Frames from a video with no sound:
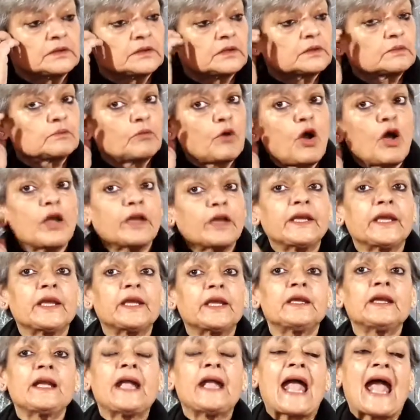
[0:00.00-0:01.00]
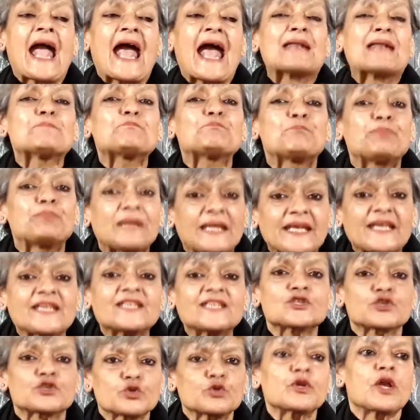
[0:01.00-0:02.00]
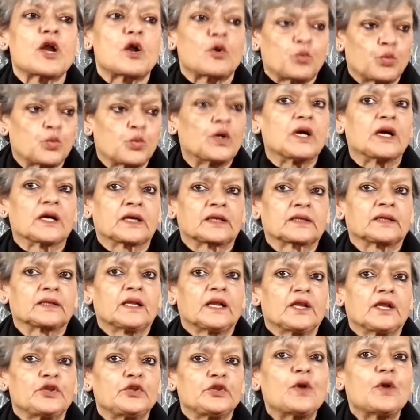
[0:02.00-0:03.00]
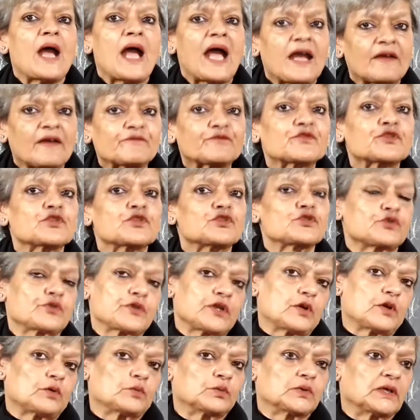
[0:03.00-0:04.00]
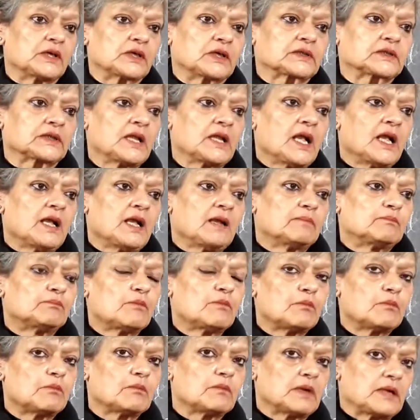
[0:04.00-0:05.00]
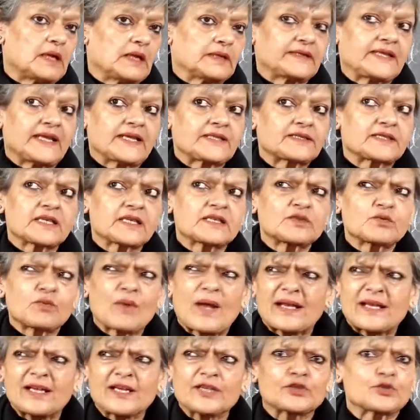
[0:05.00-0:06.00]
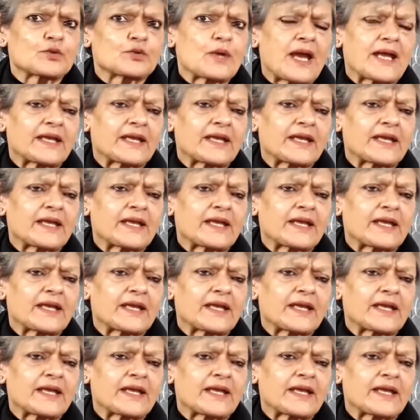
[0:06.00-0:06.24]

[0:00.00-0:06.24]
Good morning and please do your work. You have to do your work. Mm, uh, there's just one or two.